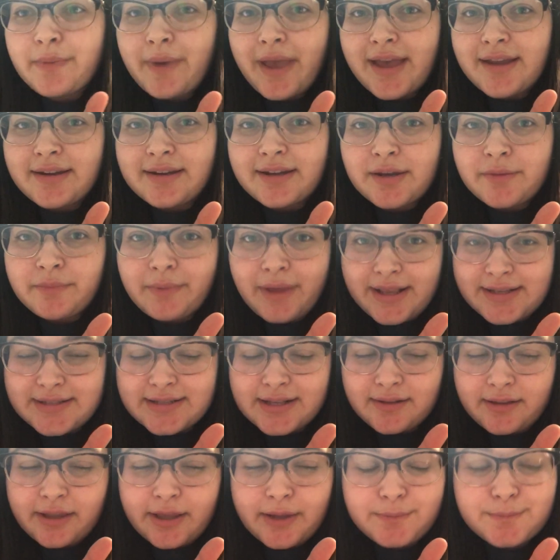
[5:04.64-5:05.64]
abandon,
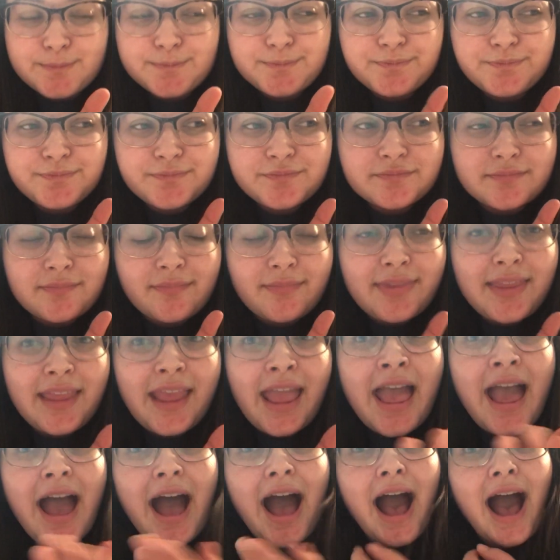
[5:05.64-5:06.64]
basically.
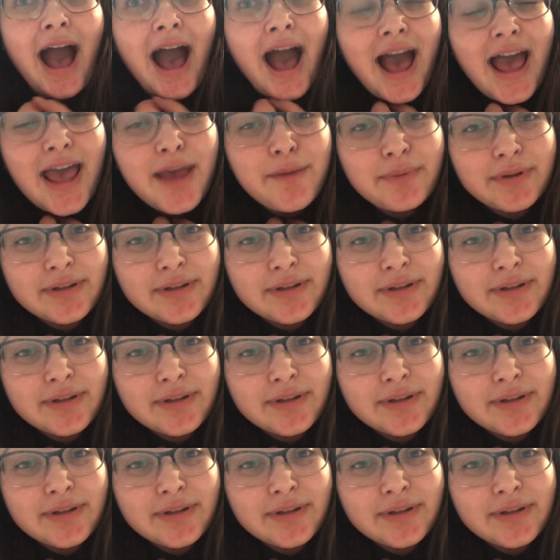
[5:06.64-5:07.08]
I